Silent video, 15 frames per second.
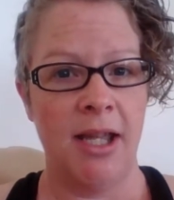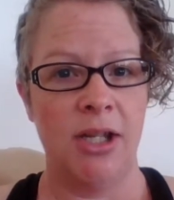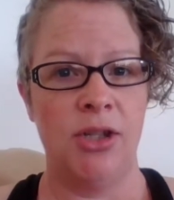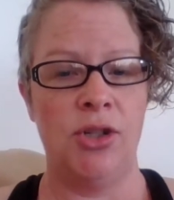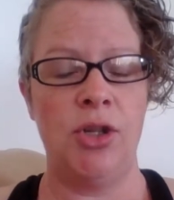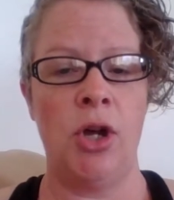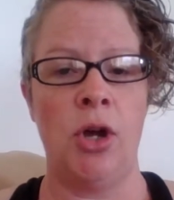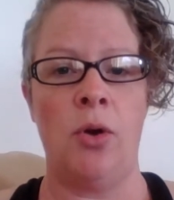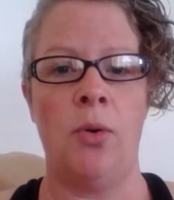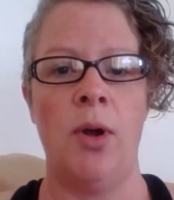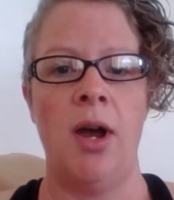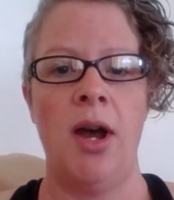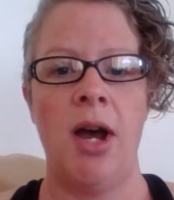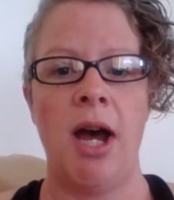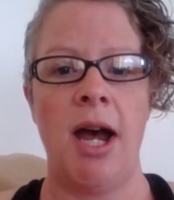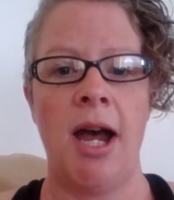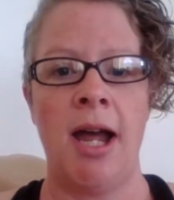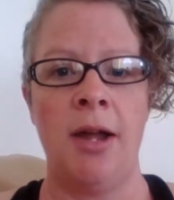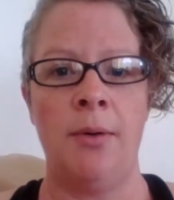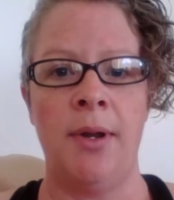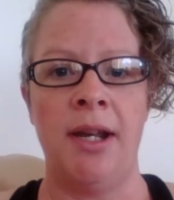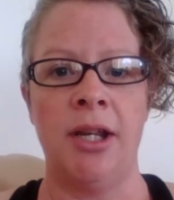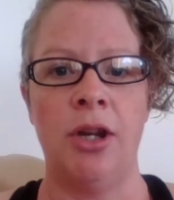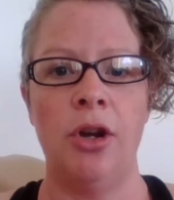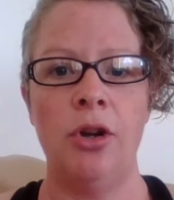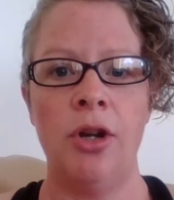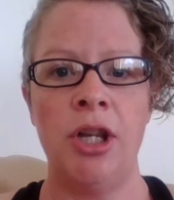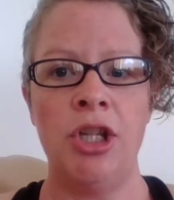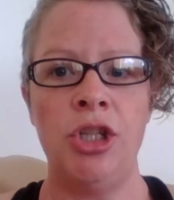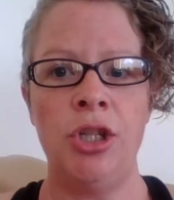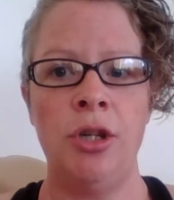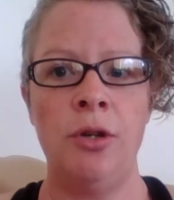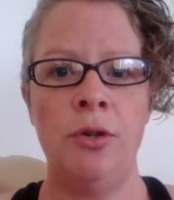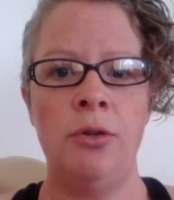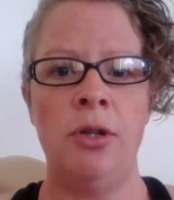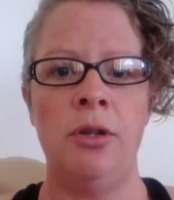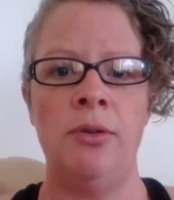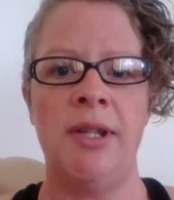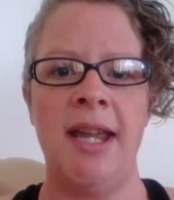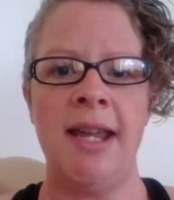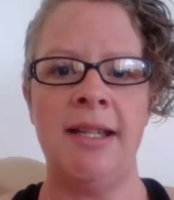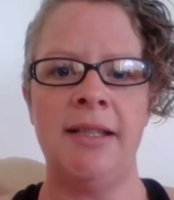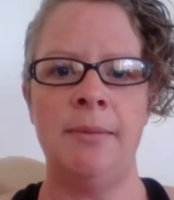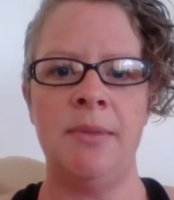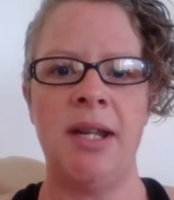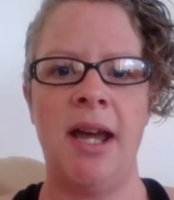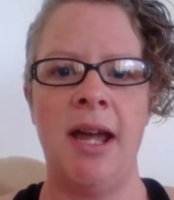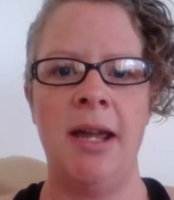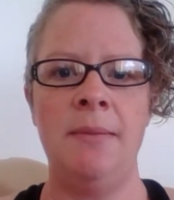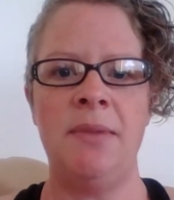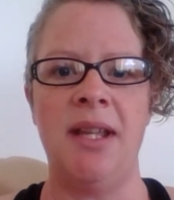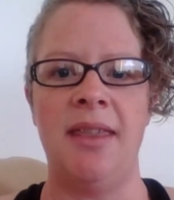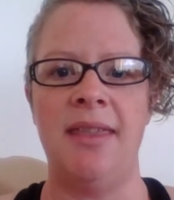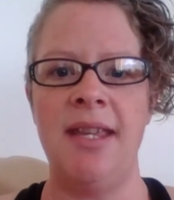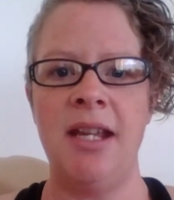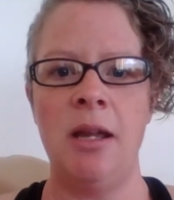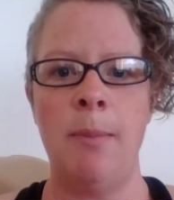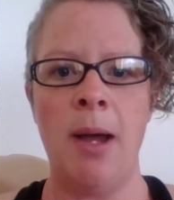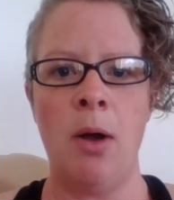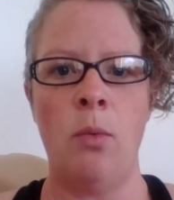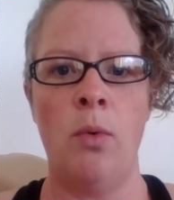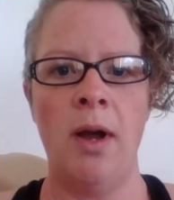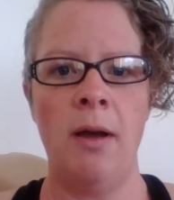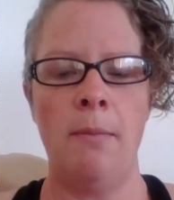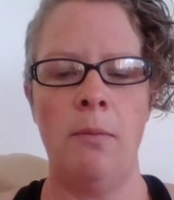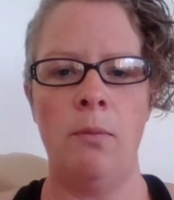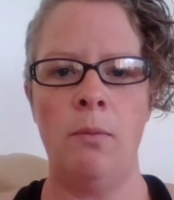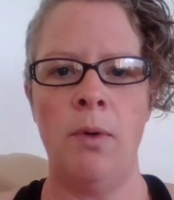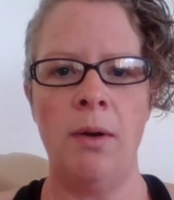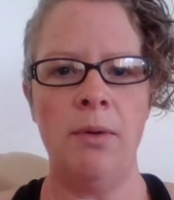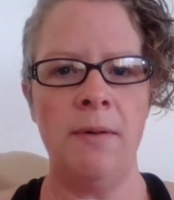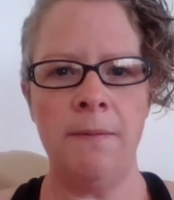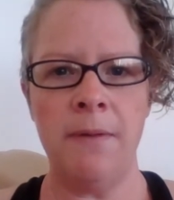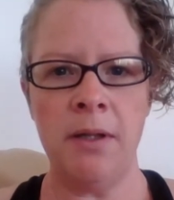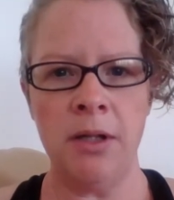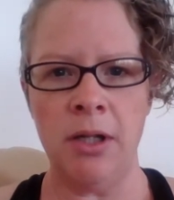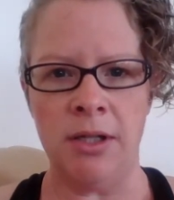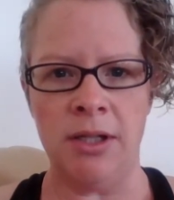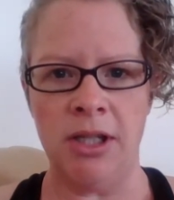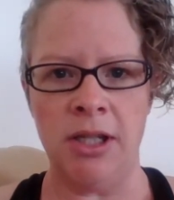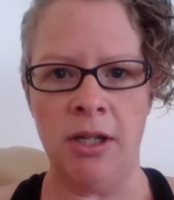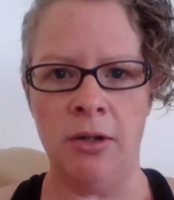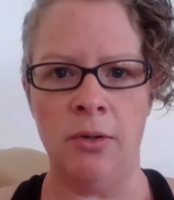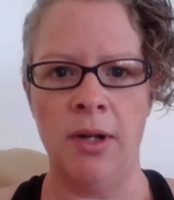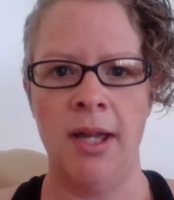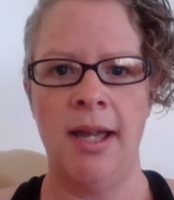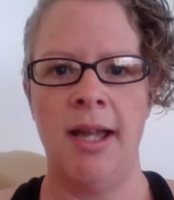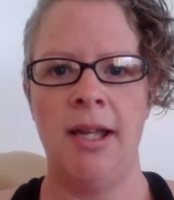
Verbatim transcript: So I would encourage you to take some time to think about what would feel good to you.